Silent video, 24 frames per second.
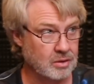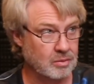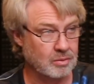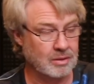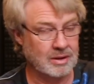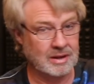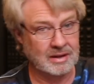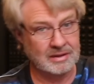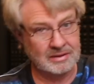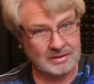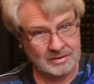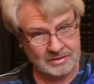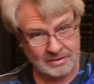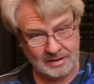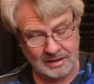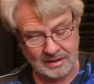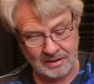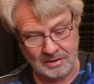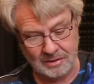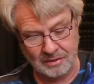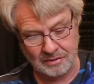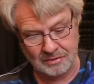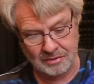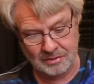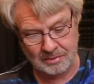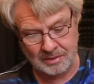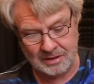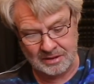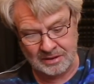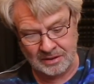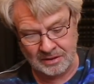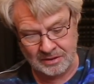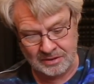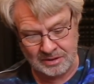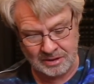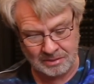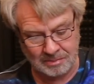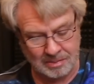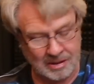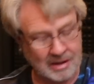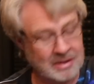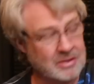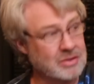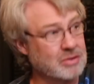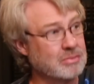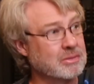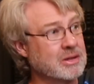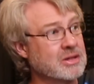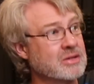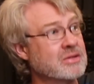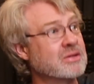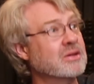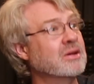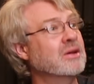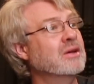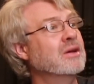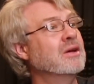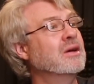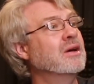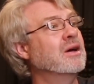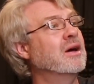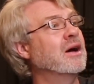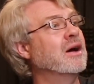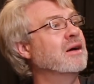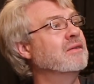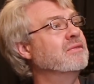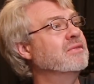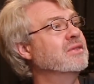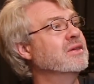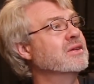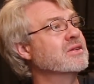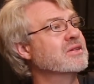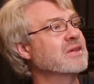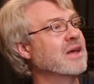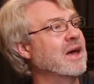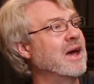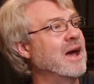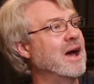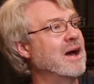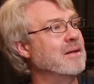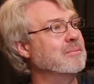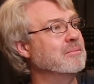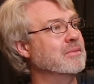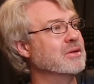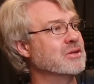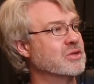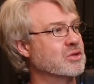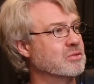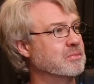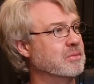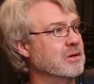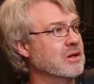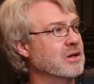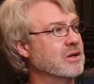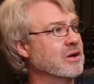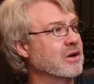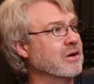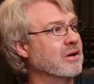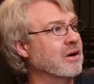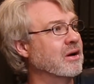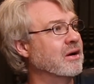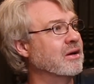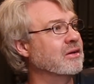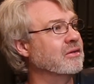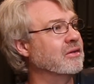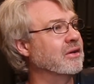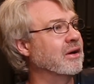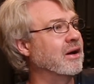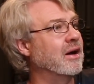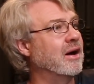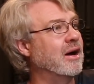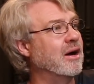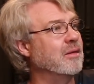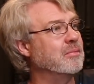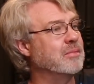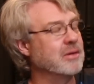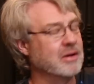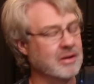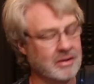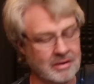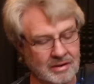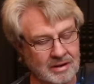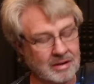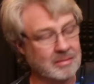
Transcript: we laid this thing over and we took some measurements of this Atmos speaker on top here.